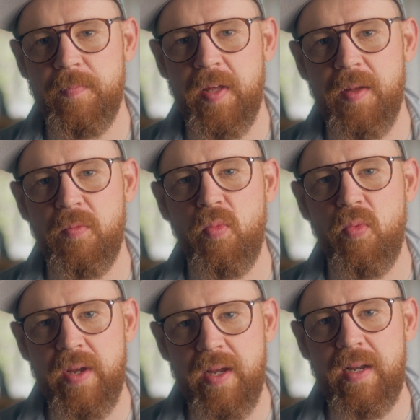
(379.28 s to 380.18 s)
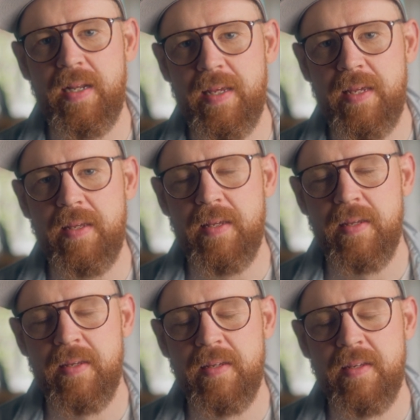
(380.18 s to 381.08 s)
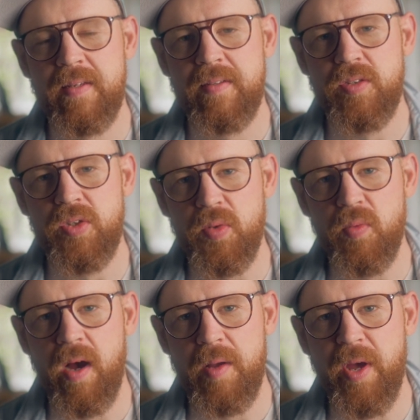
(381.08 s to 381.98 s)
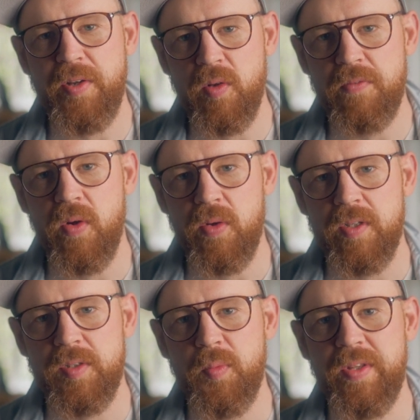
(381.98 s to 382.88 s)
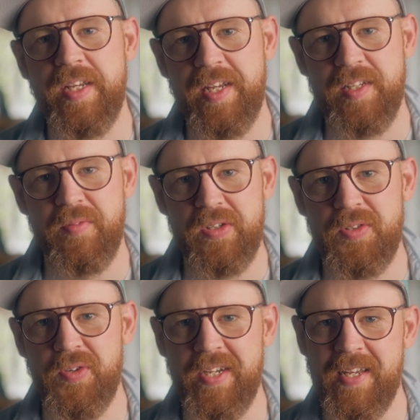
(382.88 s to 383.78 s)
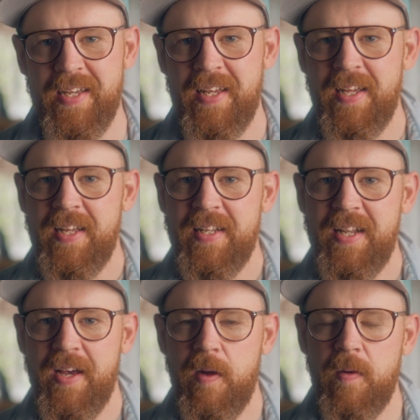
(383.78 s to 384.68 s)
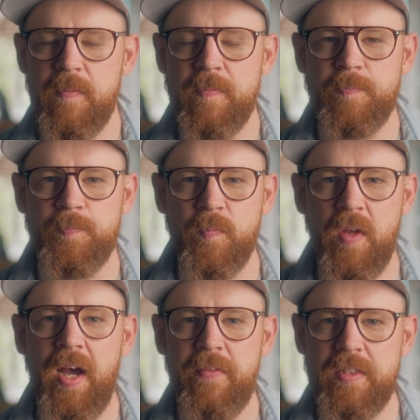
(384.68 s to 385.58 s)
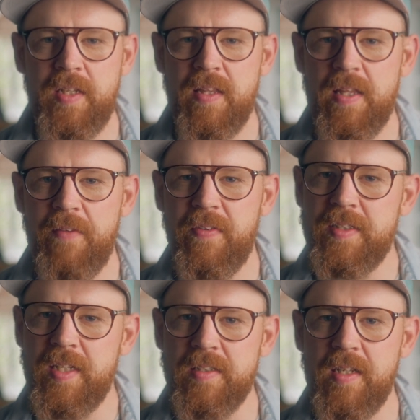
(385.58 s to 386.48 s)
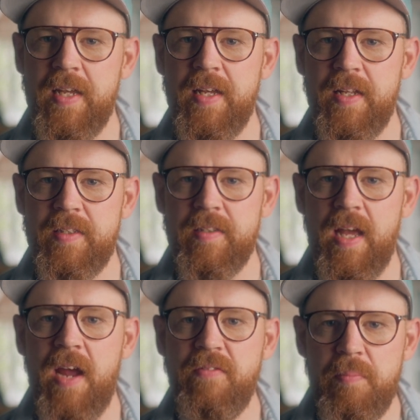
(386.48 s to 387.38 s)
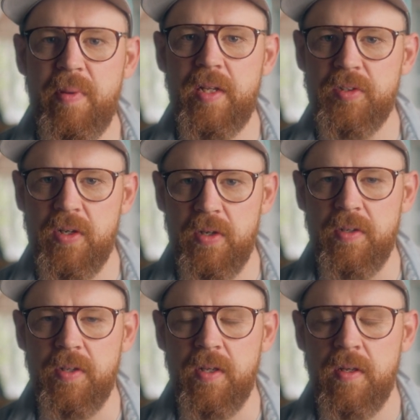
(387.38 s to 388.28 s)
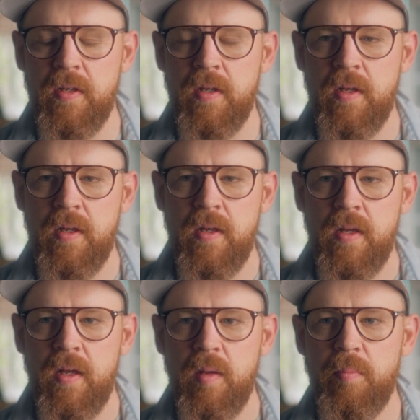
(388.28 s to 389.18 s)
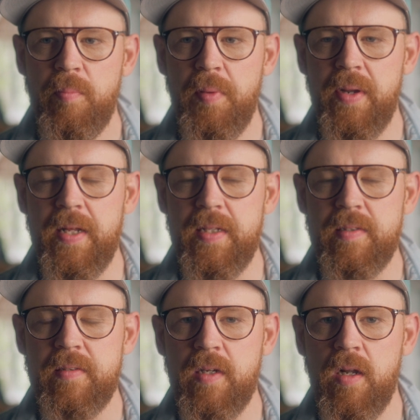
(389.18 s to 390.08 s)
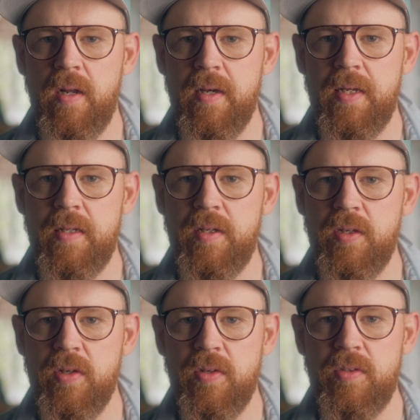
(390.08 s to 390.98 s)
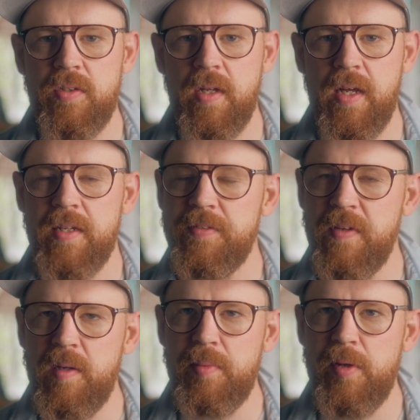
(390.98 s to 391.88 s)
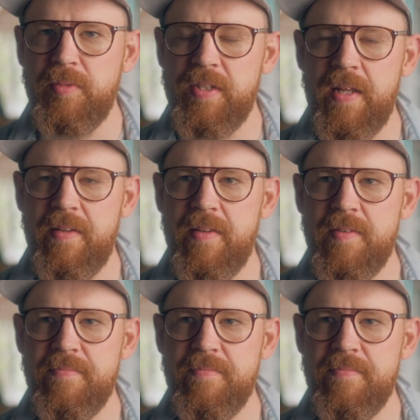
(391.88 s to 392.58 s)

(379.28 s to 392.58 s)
And rarely do I manual focus with the A7S III. Now, I have to say the FX6, it's every bit as good, but it's clunky to use, as Phil Bloom said.